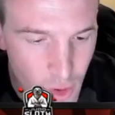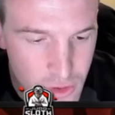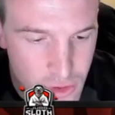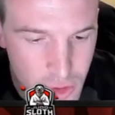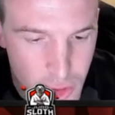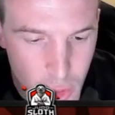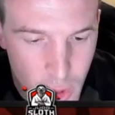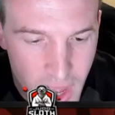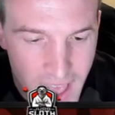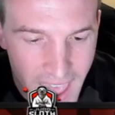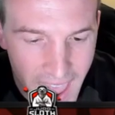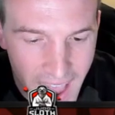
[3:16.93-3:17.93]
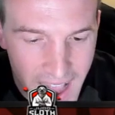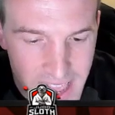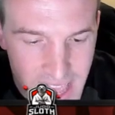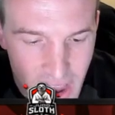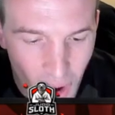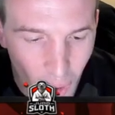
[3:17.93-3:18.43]
onto
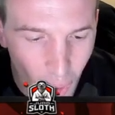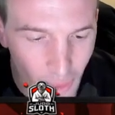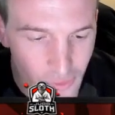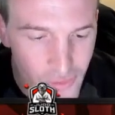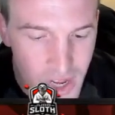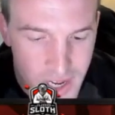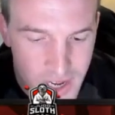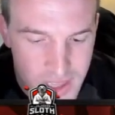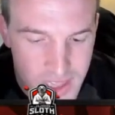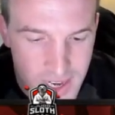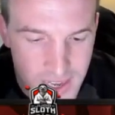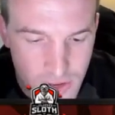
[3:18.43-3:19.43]
any of the...